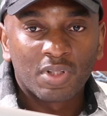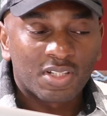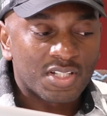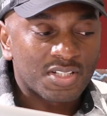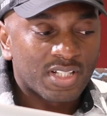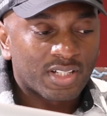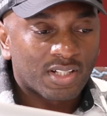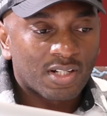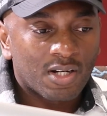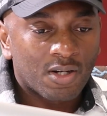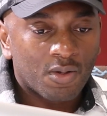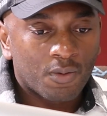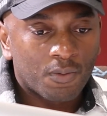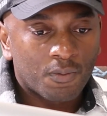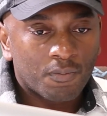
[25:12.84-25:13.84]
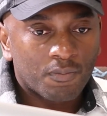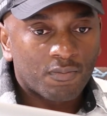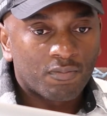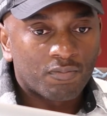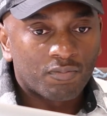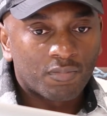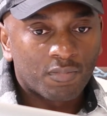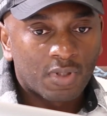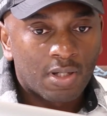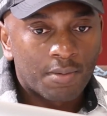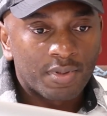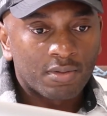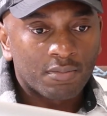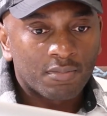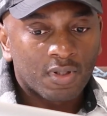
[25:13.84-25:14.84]
But that's like how I
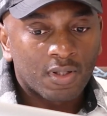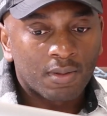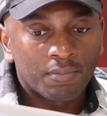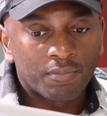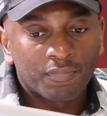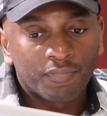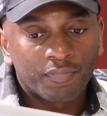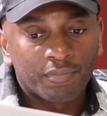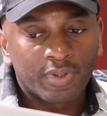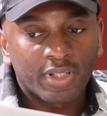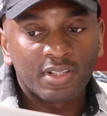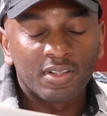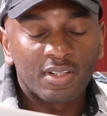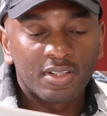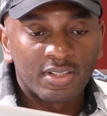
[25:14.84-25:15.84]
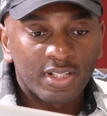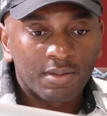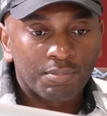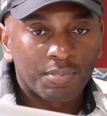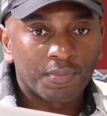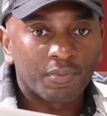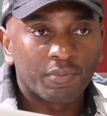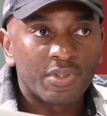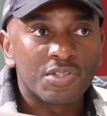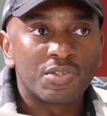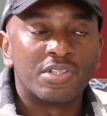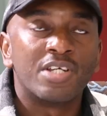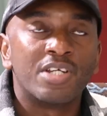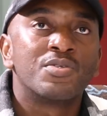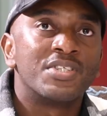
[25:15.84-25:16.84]
mean, back in the day,
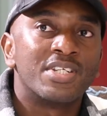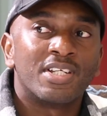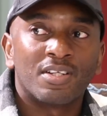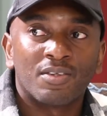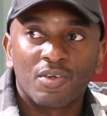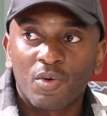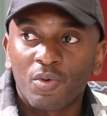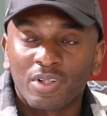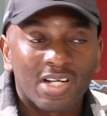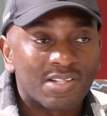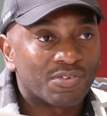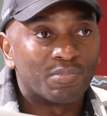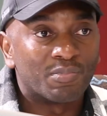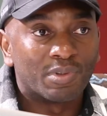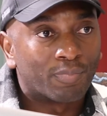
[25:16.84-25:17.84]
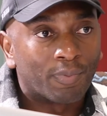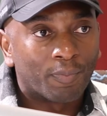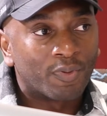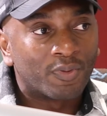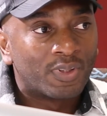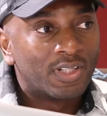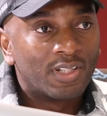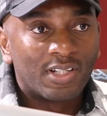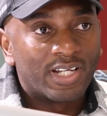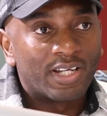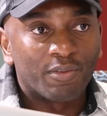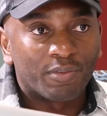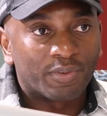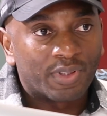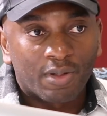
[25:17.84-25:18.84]
they used to say that, oh, guys from Limpopo, hey,
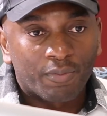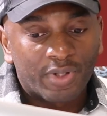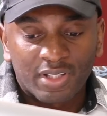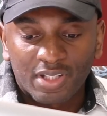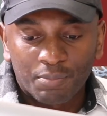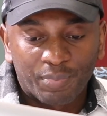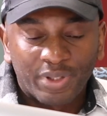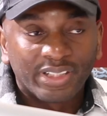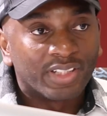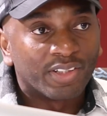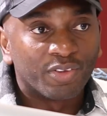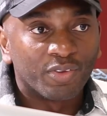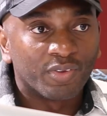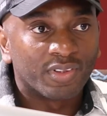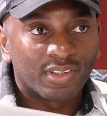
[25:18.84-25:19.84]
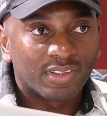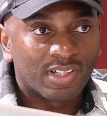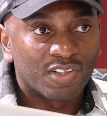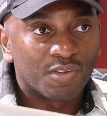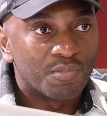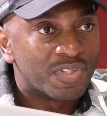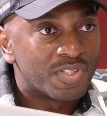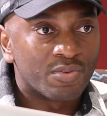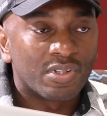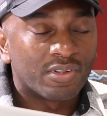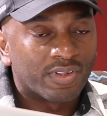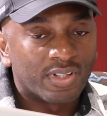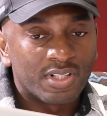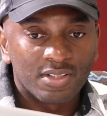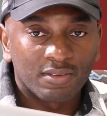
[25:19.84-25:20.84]
they're banging, the kind of music we're
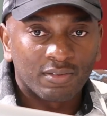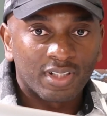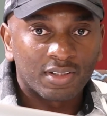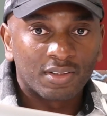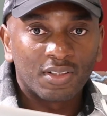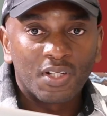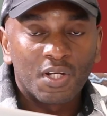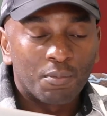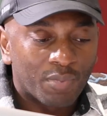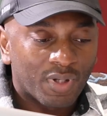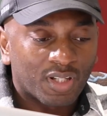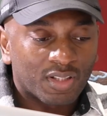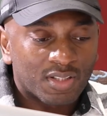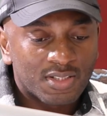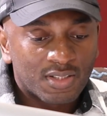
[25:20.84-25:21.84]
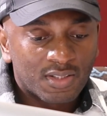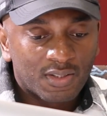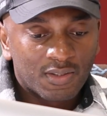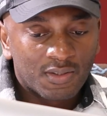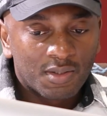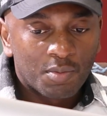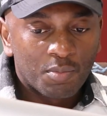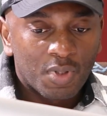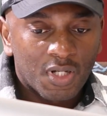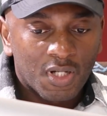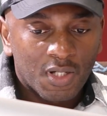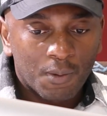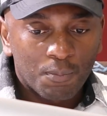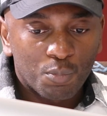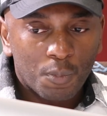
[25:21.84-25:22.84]
creating, right? But
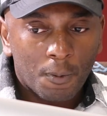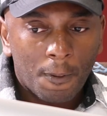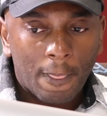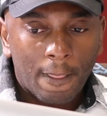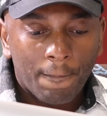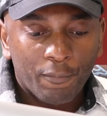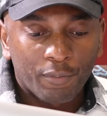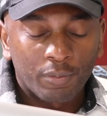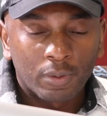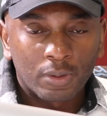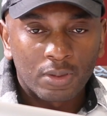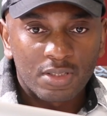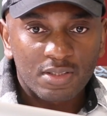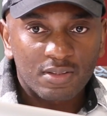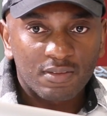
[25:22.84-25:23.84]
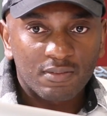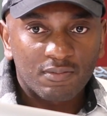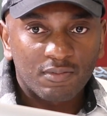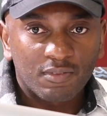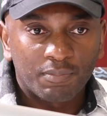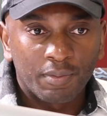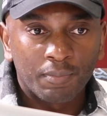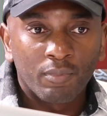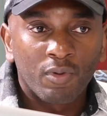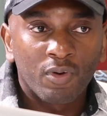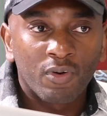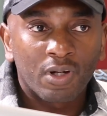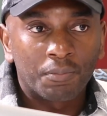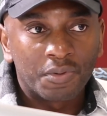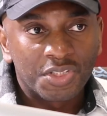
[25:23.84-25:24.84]
we would be
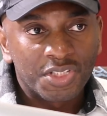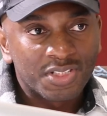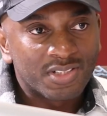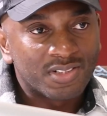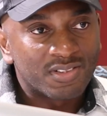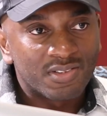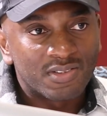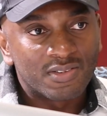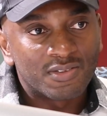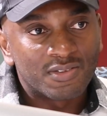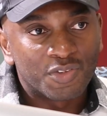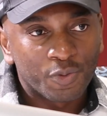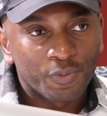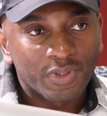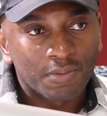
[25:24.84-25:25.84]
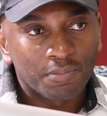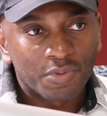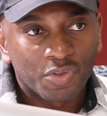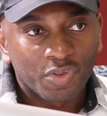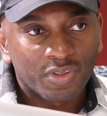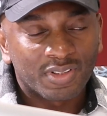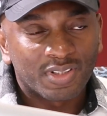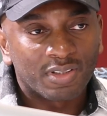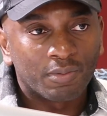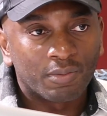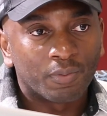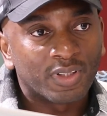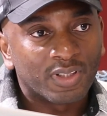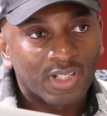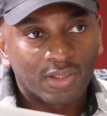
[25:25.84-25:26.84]
more appreciated in Joburg and Pretoria than
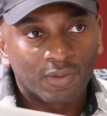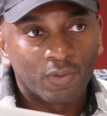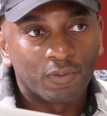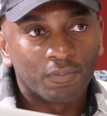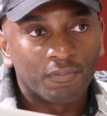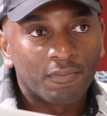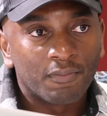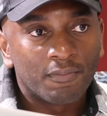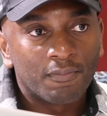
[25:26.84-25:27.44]
we were at home.